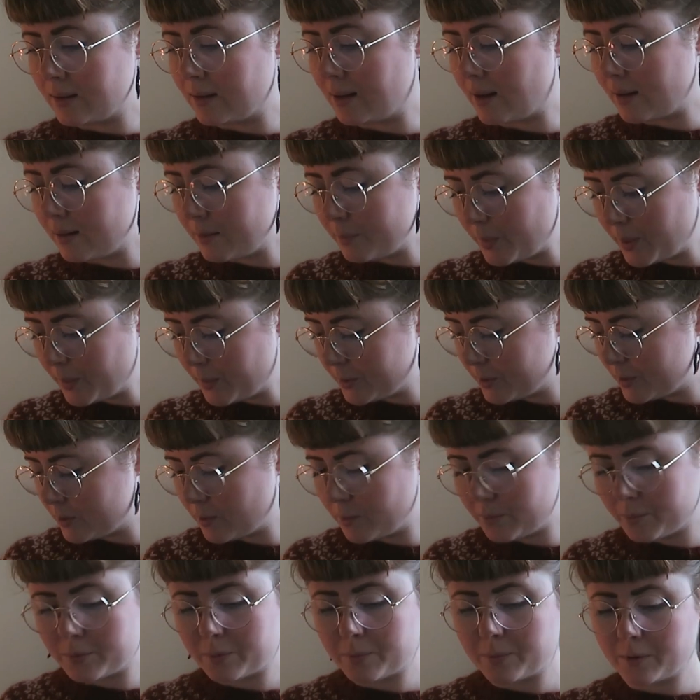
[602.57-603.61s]
in other people's
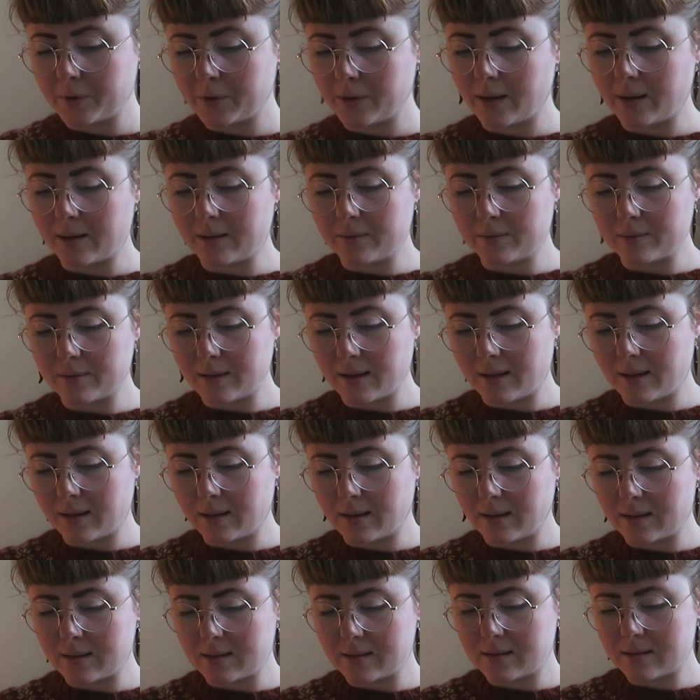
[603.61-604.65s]
homes, but I don't
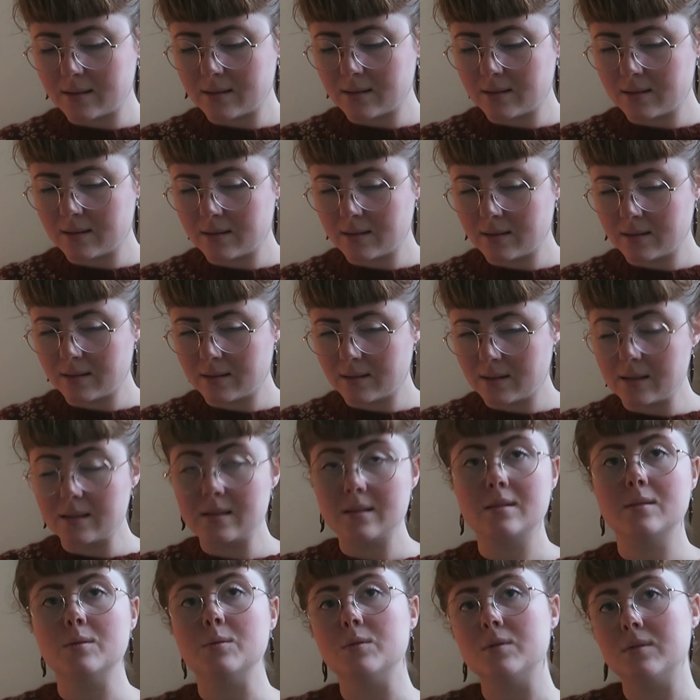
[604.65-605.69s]
think it
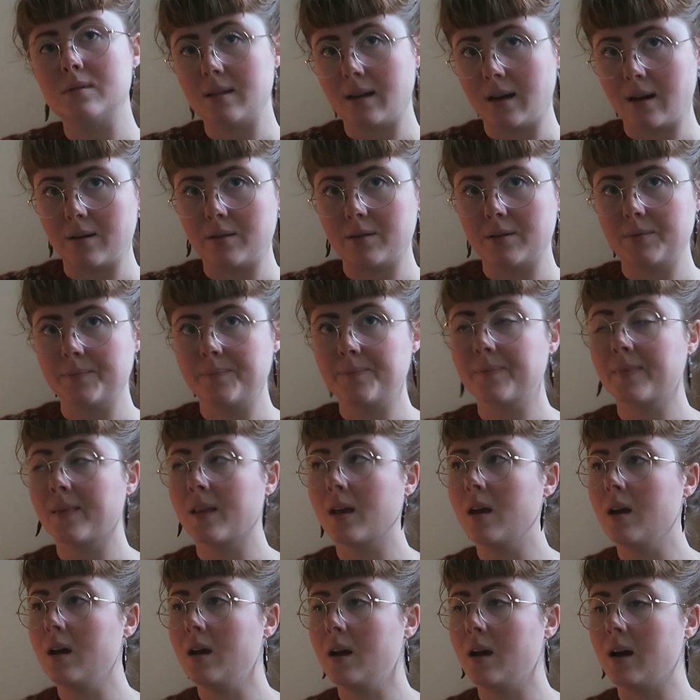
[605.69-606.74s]
suits here.
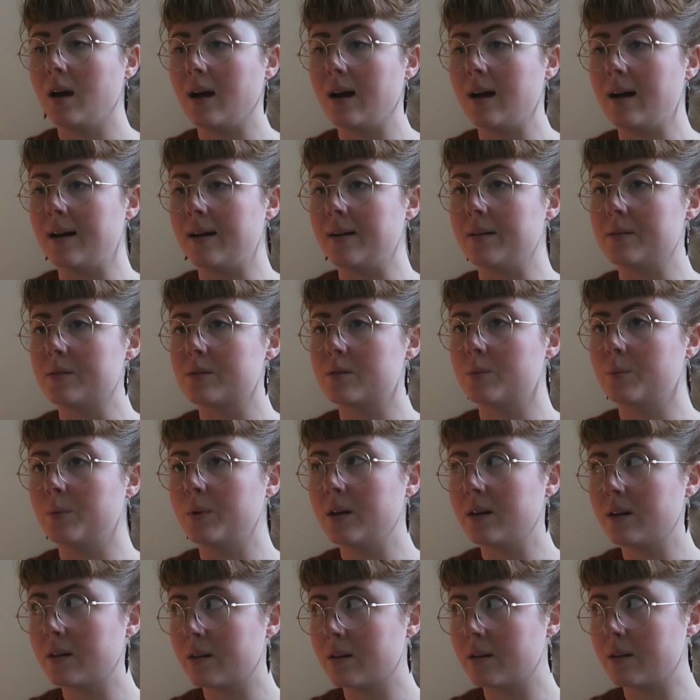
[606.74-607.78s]
So
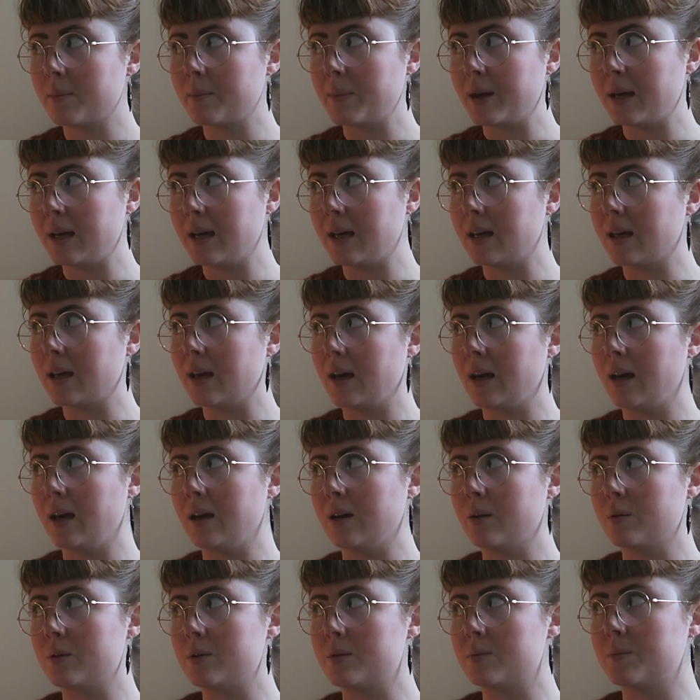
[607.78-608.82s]
we're gonna make
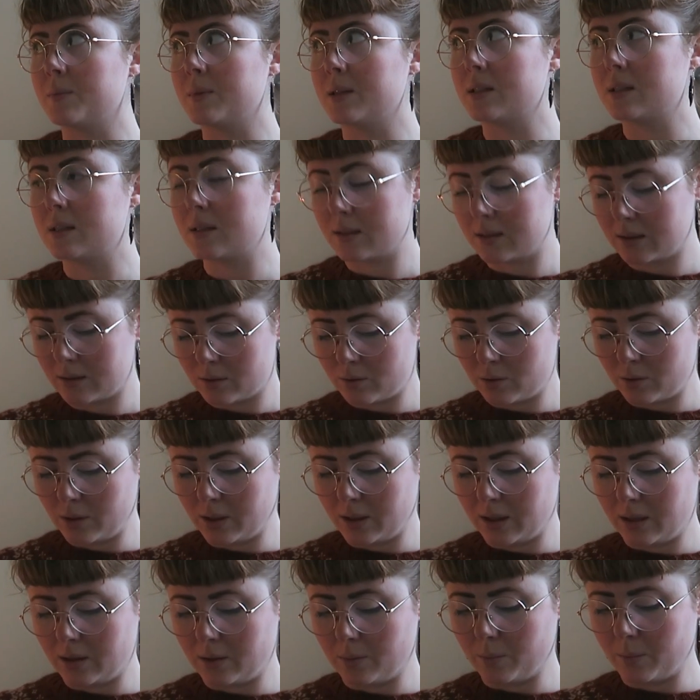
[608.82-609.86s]
a Christmas
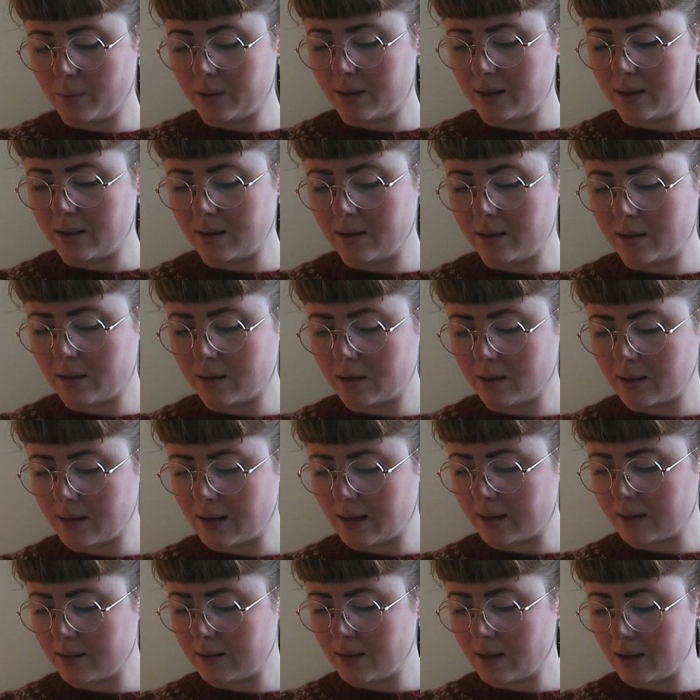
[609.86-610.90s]
tree with
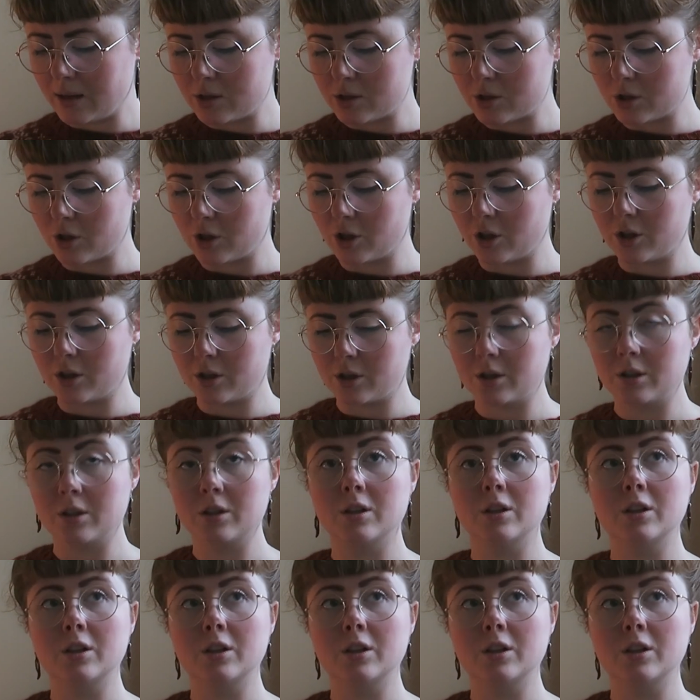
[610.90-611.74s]
like nature